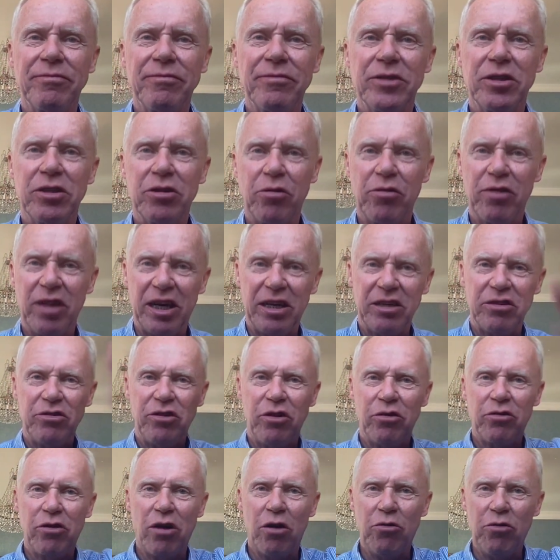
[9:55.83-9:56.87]
So that is your
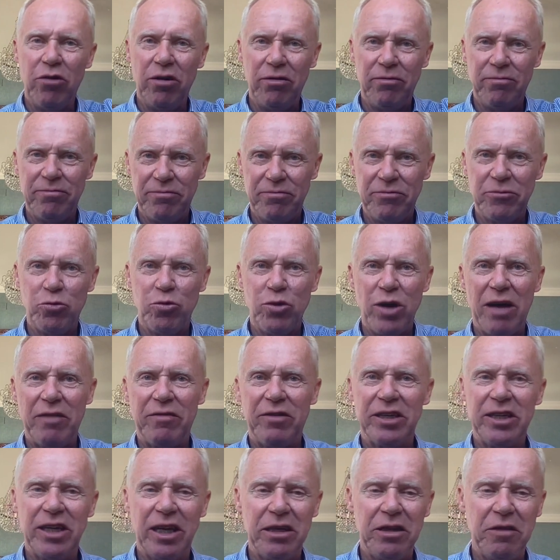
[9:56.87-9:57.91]
goal. We have
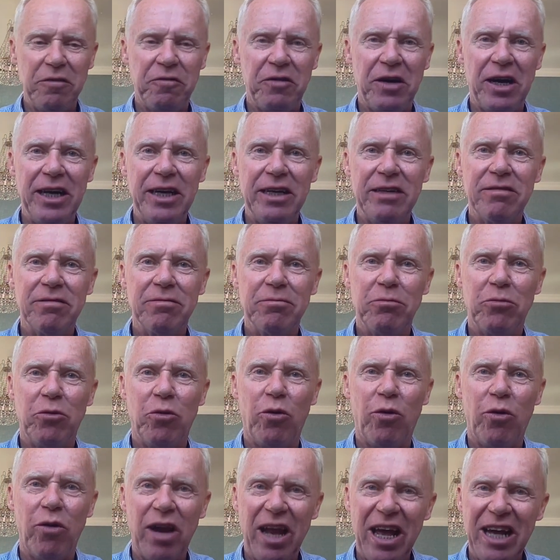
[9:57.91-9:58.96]
identified,
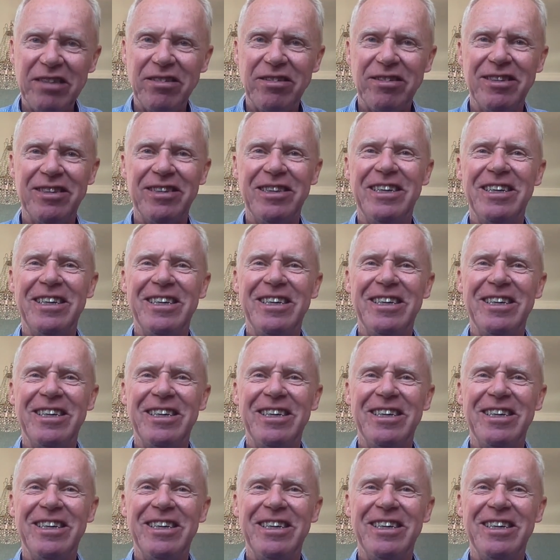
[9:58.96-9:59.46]
more or less.